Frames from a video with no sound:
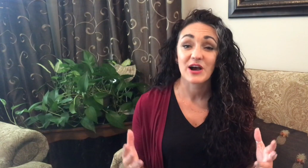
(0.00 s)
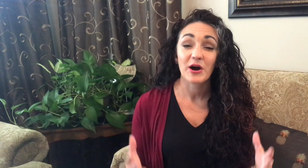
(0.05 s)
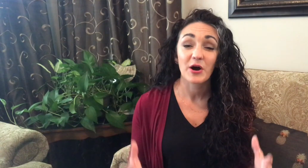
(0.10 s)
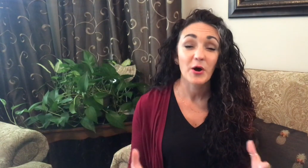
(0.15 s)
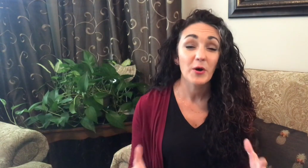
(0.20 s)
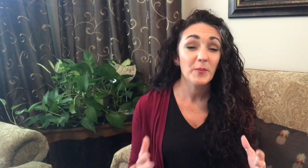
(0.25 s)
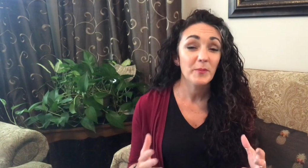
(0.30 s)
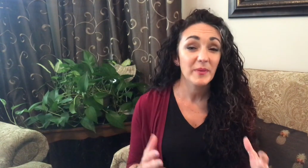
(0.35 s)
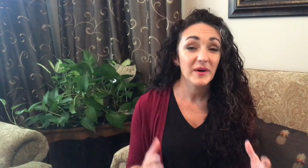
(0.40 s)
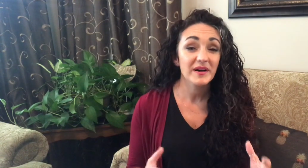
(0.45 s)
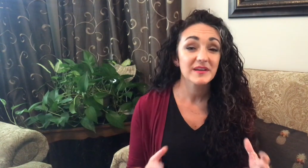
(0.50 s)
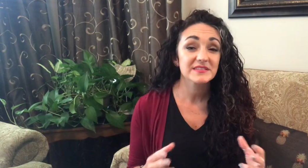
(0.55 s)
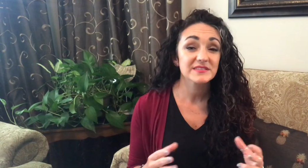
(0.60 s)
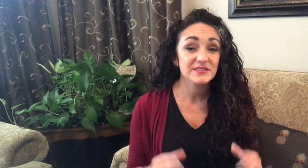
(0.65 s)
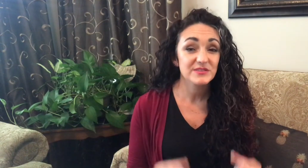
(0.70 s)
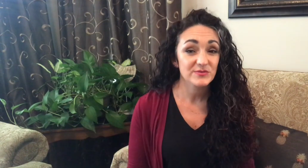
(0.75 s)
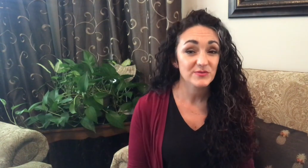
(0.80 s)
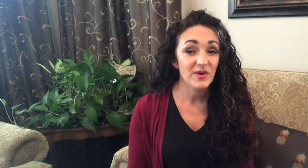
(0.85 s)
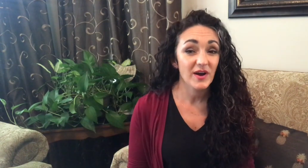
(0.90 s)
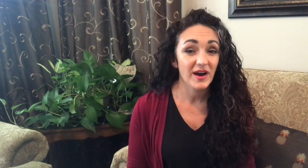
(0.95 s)
help us
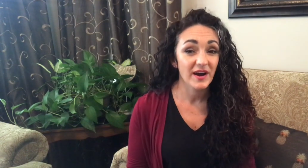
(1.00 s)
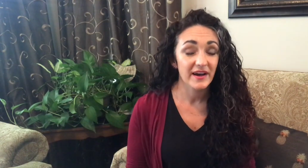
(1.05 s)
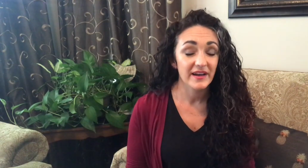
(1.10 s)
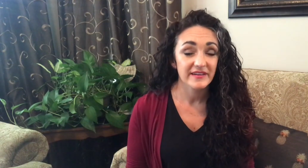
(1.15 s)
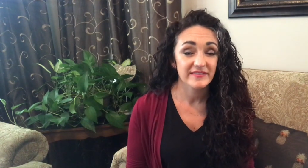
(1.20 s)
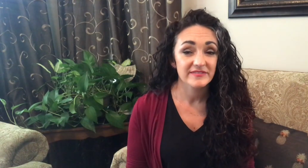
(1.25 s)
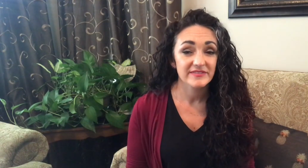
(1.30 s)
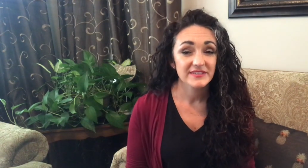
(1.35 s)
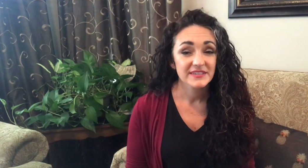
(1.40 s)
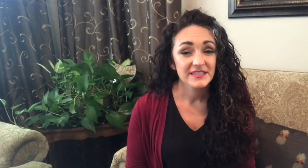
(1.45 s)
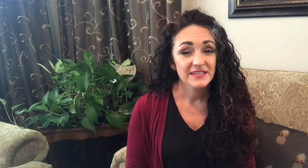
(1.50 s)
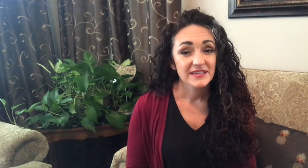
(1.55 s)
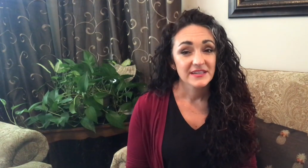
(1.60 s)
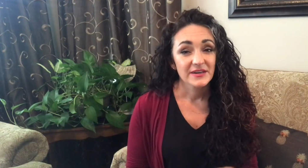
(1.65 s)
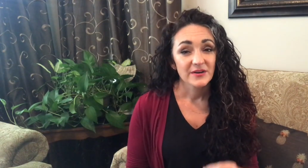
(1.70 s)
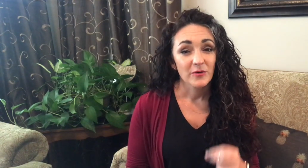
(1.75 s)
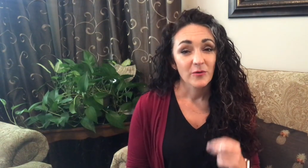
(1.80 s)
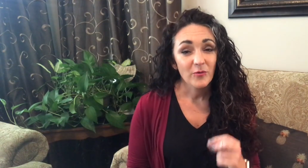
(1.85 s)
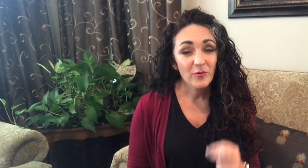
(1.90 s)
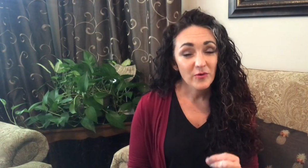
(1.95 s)
thrive
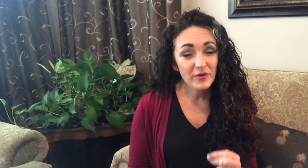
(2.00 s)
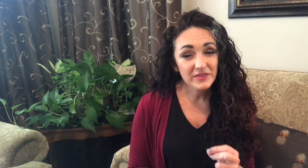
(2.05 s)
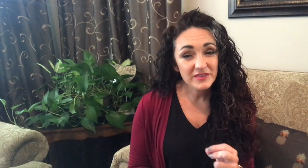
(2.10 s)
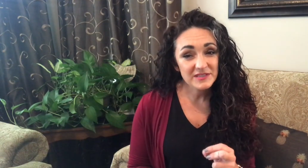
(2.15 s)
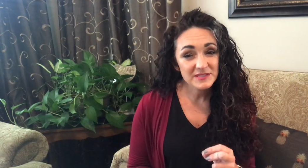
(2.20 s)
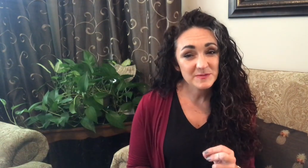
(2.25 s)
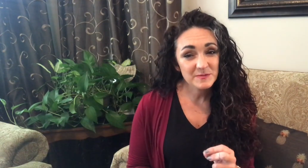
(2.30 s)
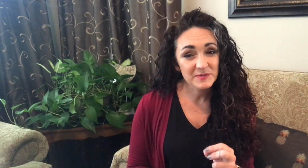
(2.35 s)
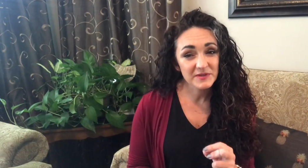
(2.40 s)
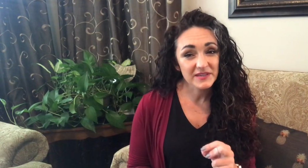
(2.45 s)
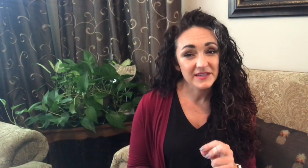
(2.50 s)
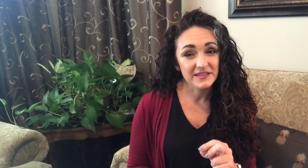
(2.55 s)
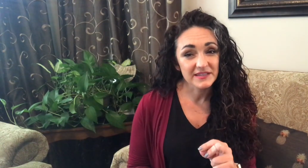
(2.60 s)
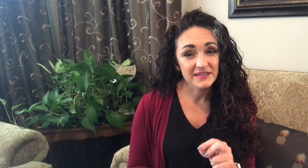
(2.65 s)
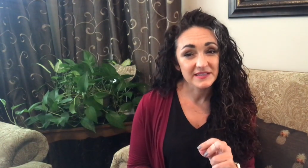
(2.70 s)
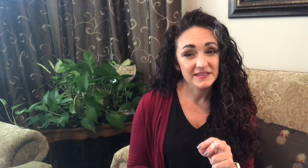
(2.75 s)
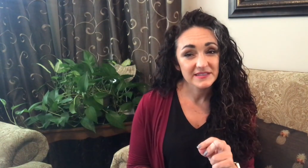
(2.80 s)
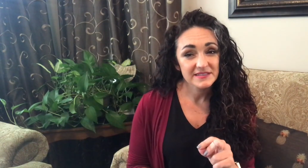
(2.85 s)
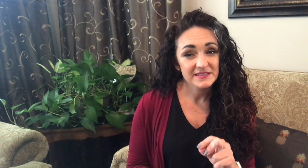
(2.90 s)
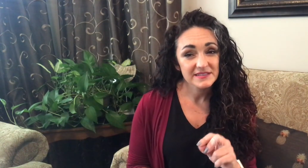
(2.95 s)
on this
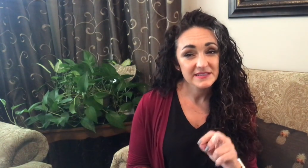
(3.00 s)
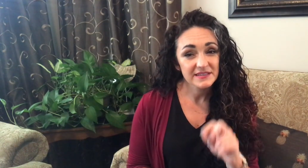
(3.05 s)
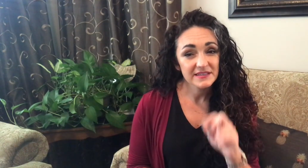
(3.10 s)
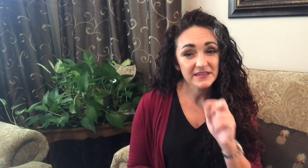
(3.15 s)
planet